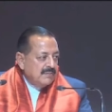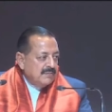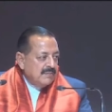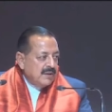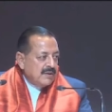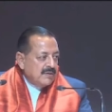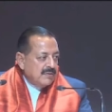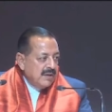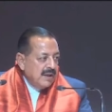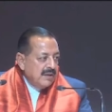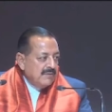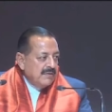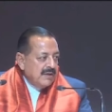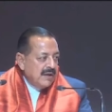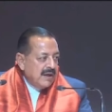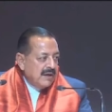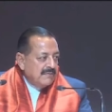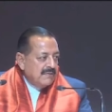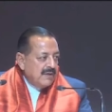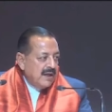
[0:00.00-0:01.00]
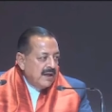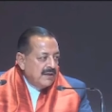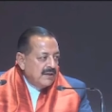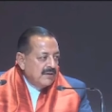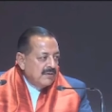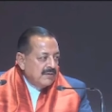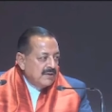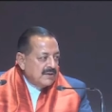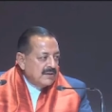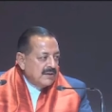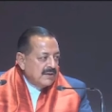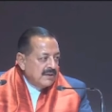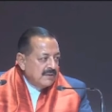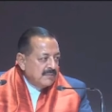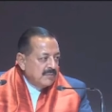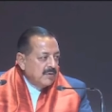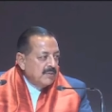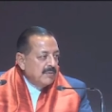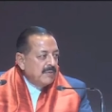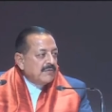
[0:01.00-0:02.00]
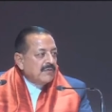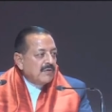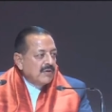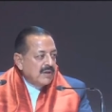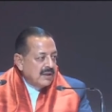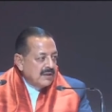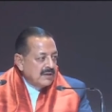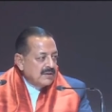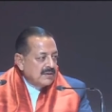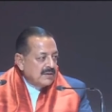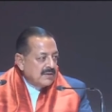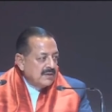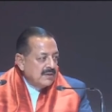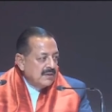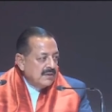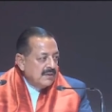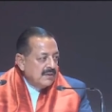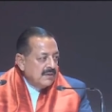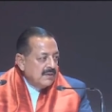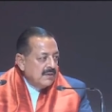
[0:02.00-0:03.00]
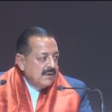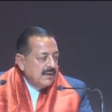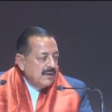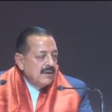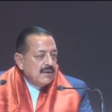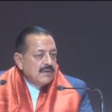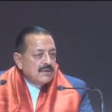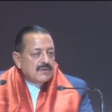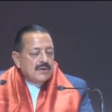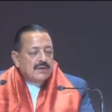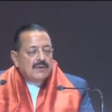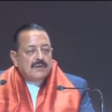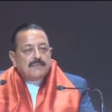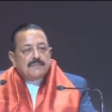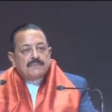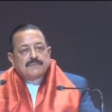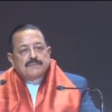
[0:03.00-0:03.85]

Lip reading: But today we have landed on the southern pole before others. So